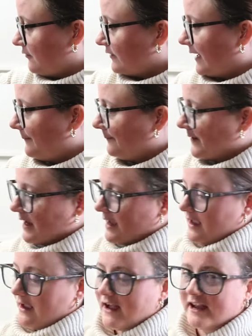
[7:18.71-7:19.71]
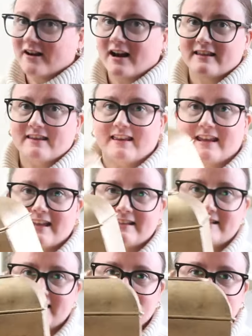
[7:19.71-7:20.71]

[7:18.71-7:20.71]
hold on I got this